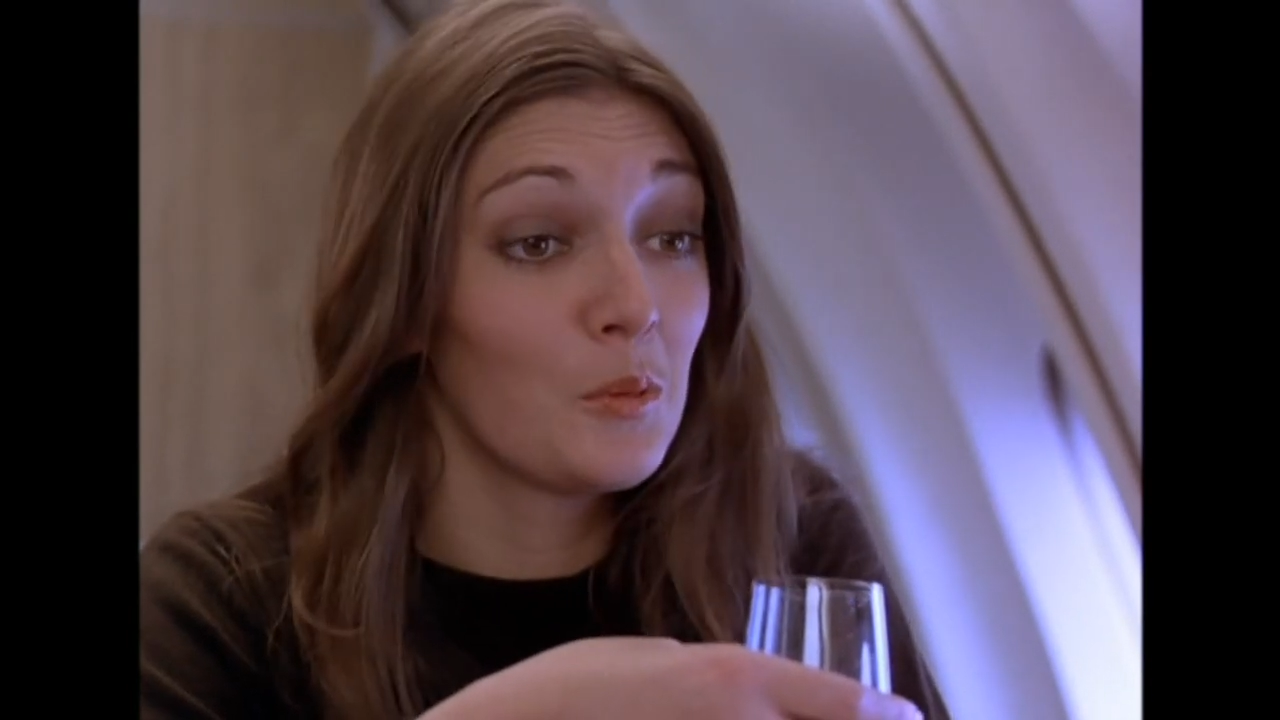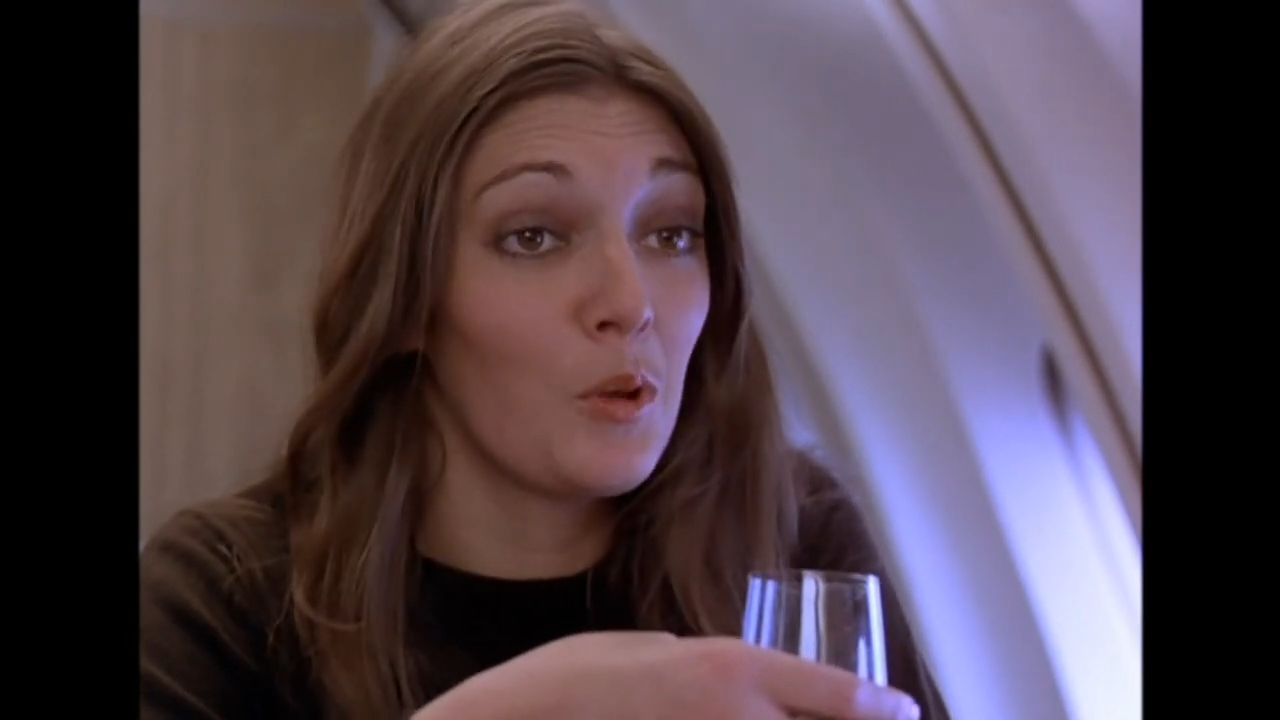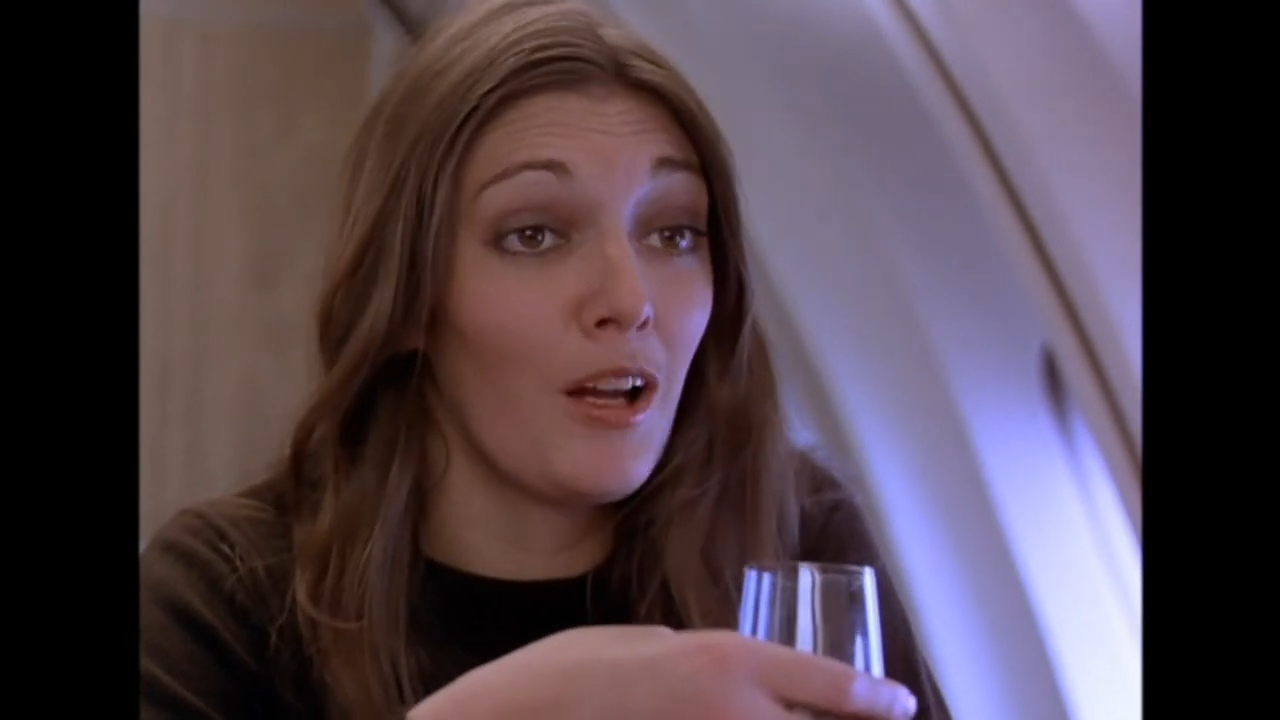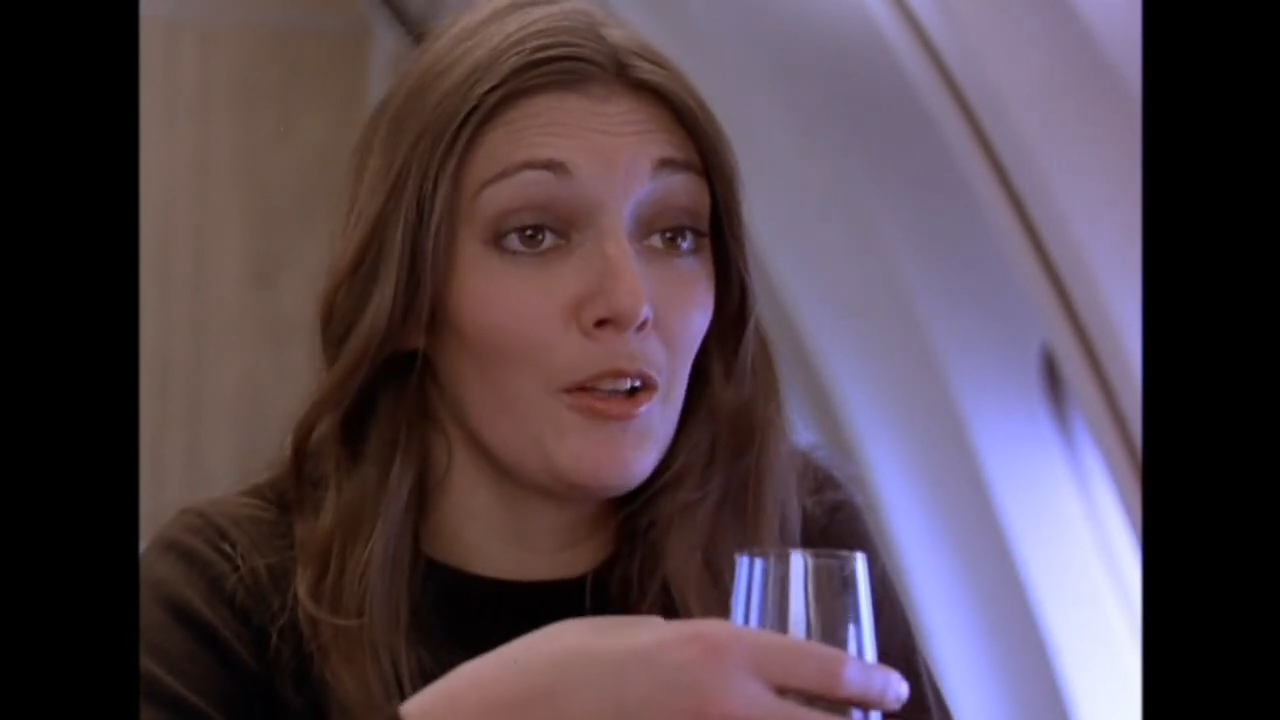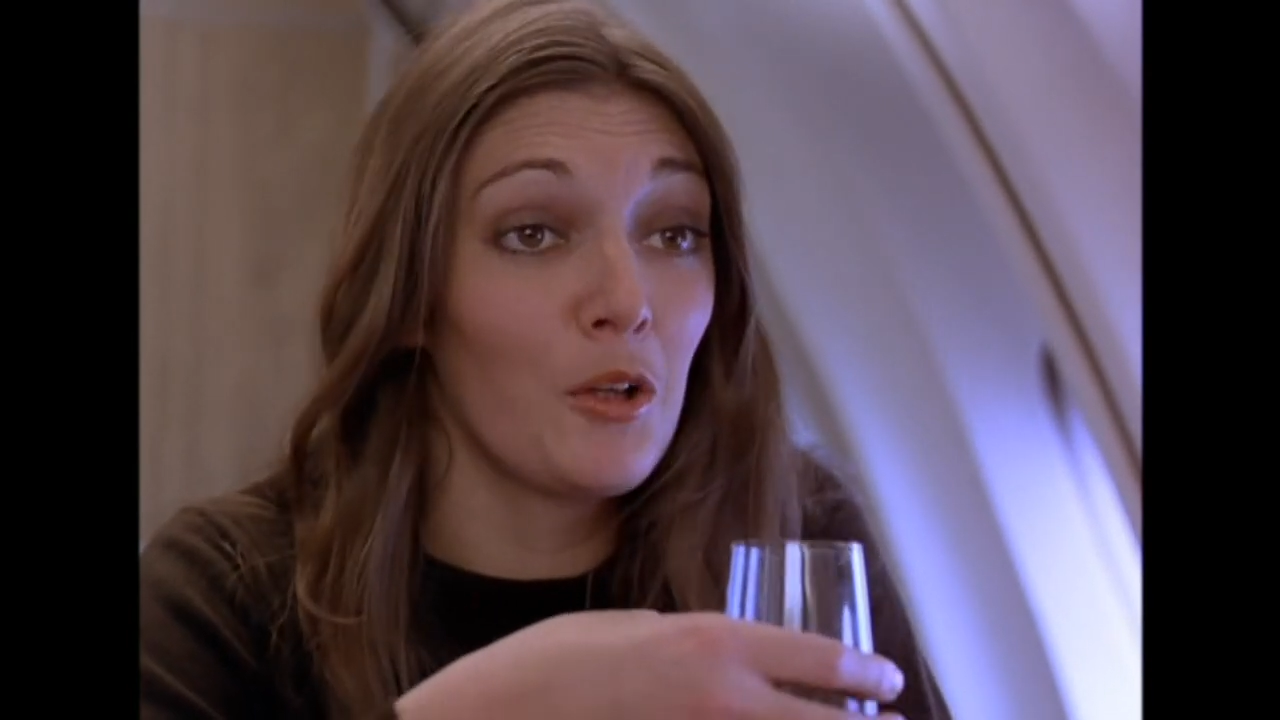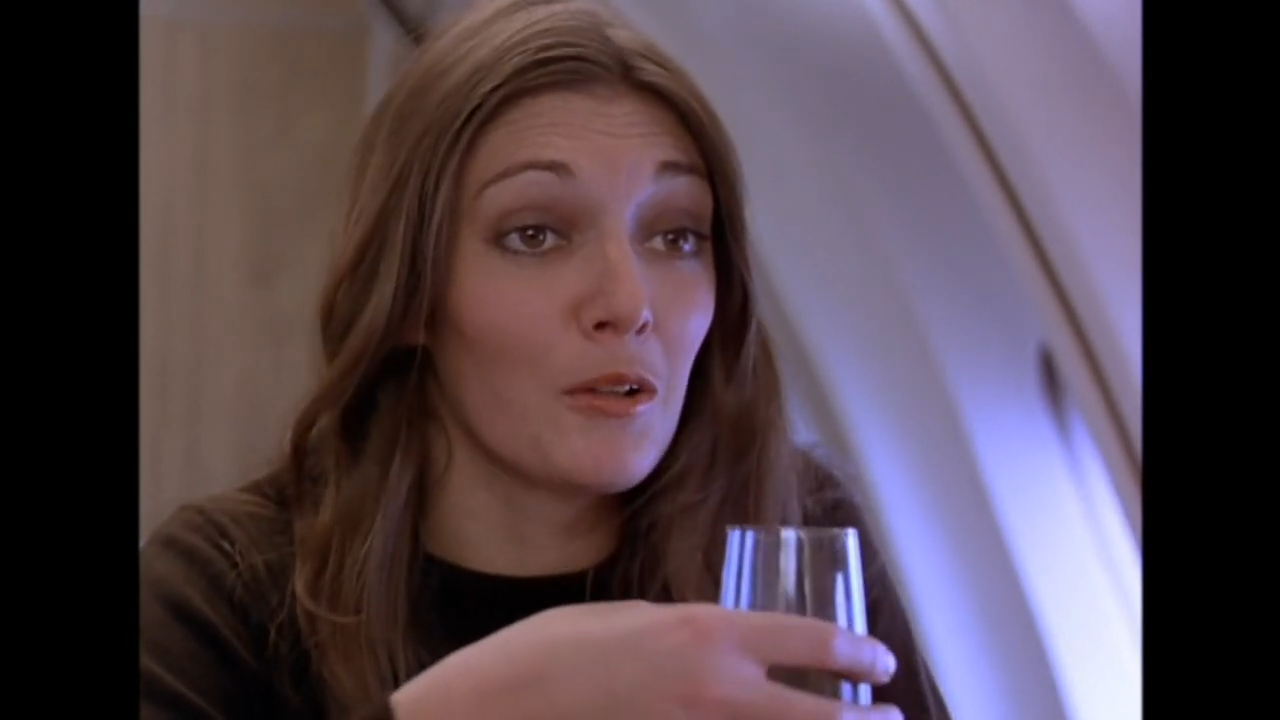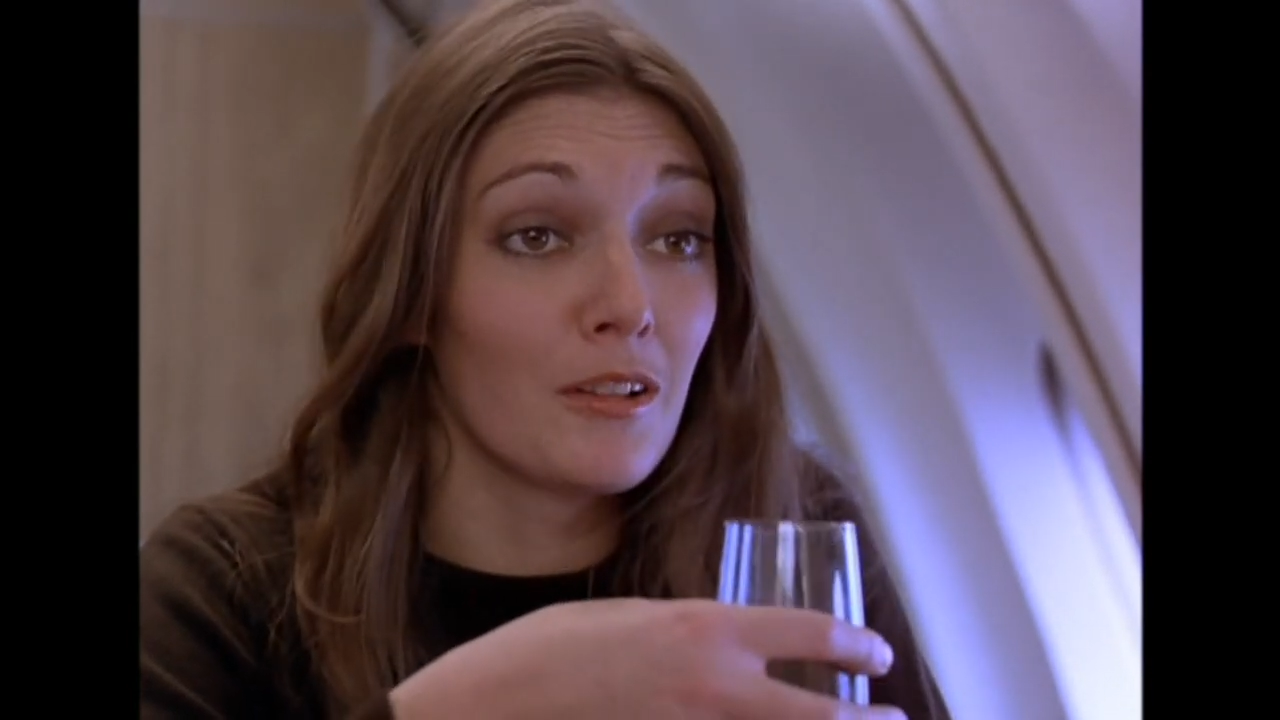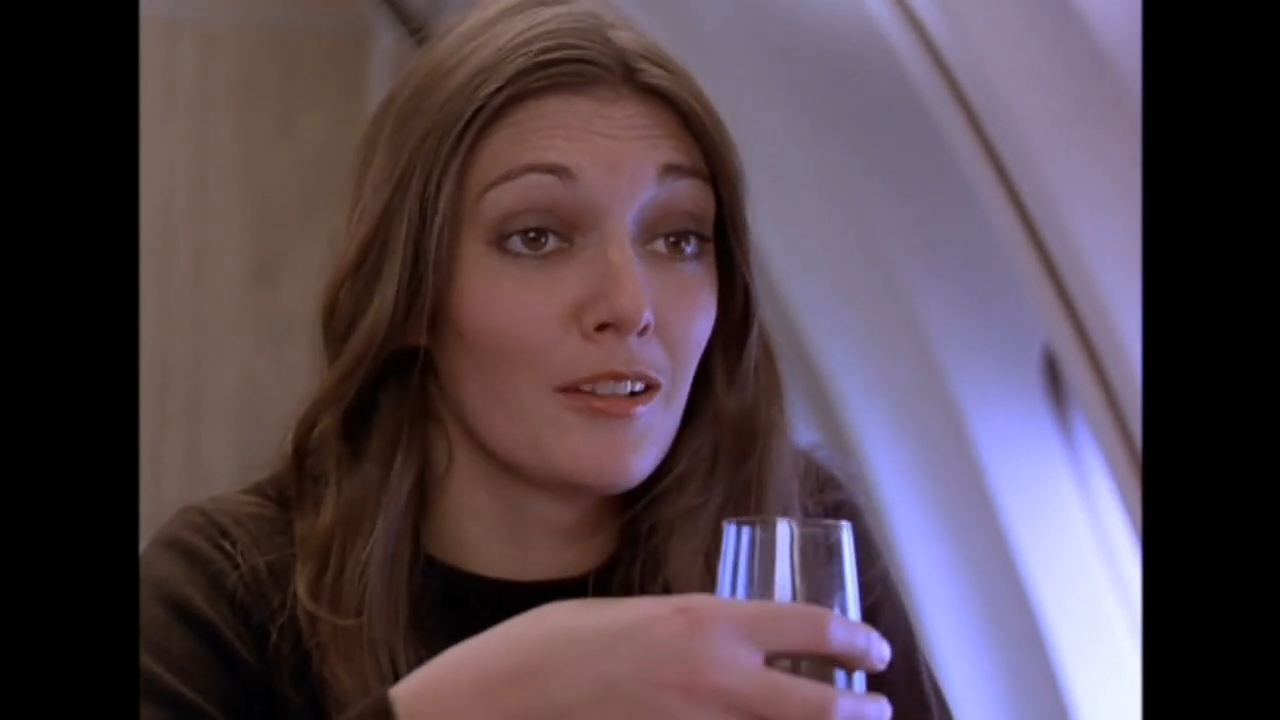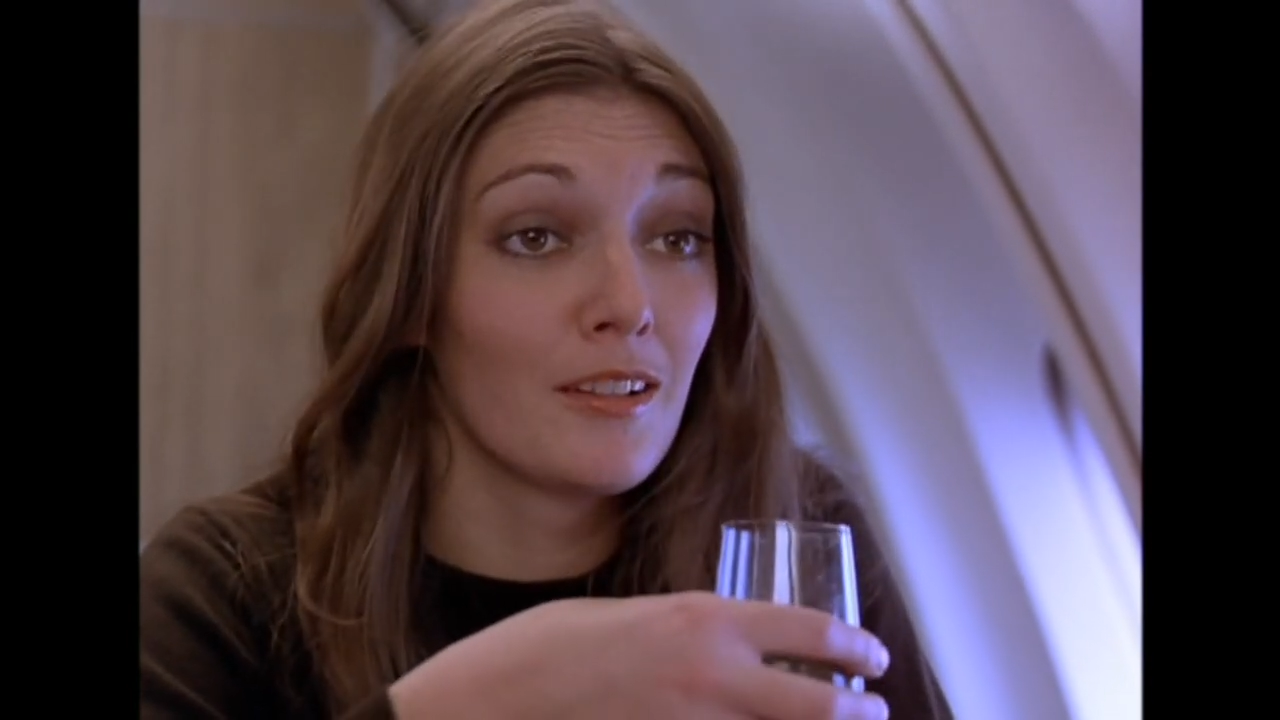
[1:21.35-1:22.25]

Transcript: Why not?